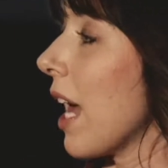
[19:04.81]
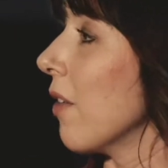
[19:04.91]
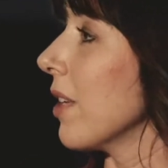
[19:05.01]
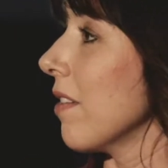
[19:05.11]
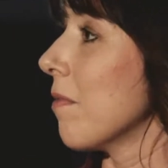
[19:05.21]
I'll
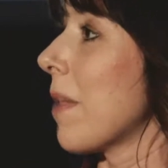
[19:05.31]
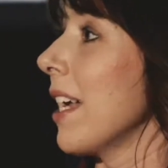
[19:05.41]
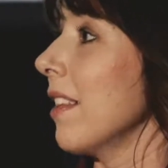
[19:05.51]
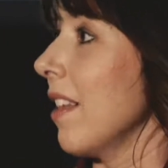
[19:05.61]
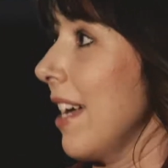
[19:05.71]
give my
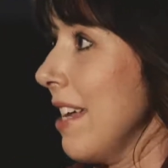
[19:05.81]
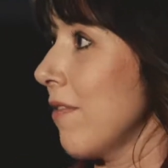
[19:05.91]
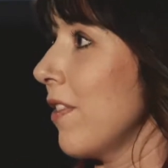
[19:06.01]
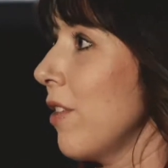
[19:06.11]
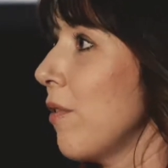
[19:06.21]

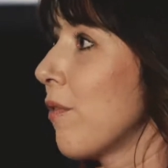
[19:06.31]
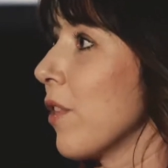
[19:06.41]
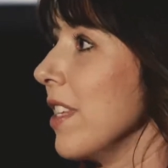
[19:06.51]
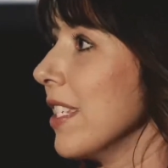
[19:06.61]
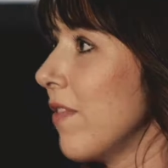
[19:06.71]
life for
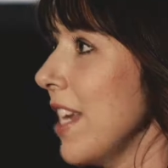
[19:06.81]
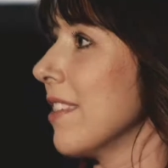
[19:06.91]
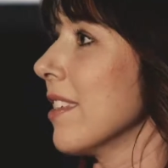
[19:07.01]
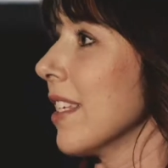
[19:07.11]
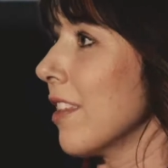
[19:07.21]
these
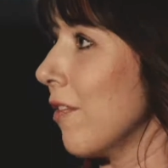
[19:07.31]
faces at the